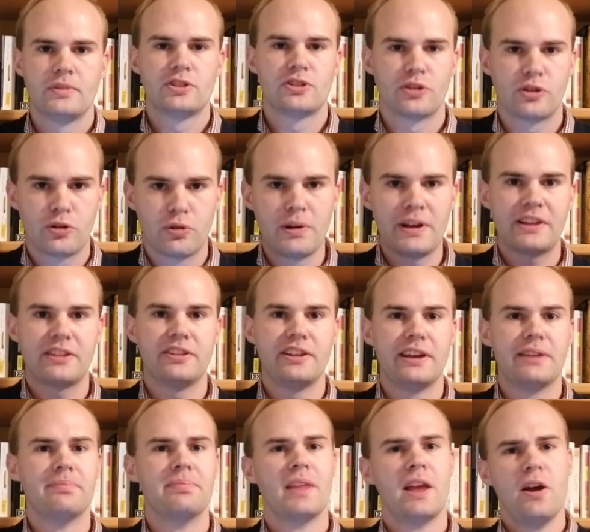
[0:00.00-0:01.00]
So
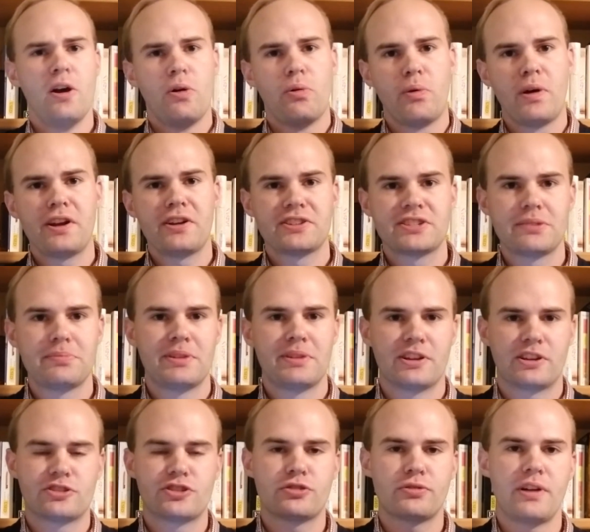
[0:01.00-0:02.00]
quickly, what are some of the
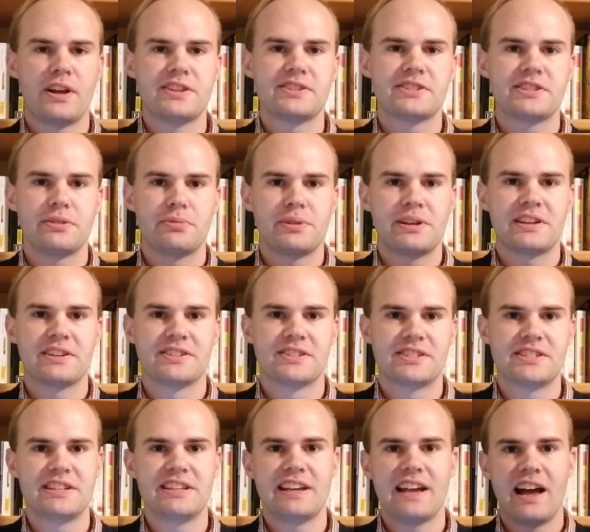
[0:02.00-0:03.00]
trends that we can
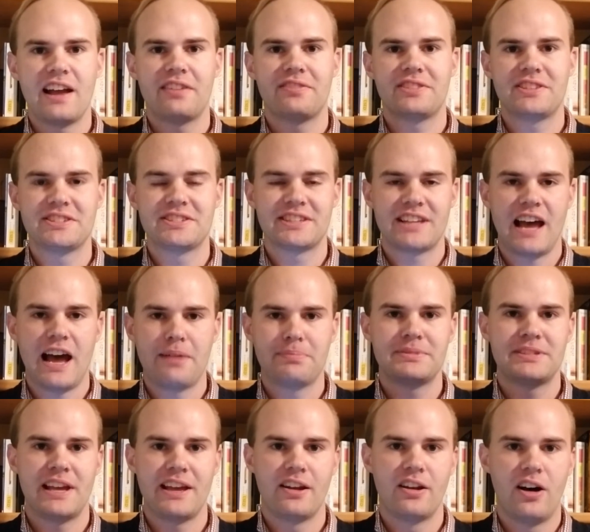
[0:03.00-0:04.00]
see out of these top
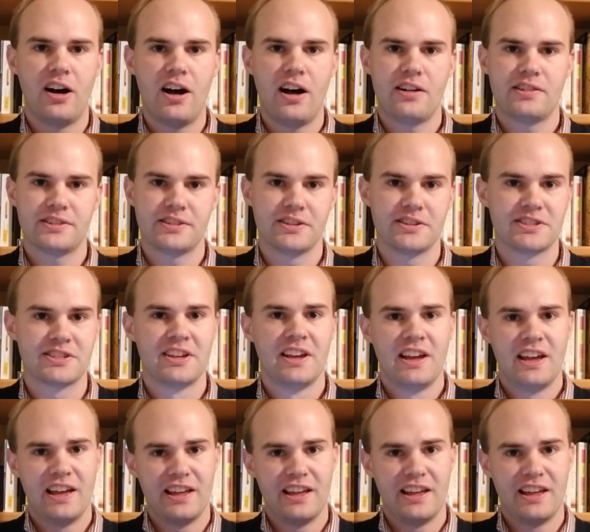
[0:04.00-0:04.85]
10 authors?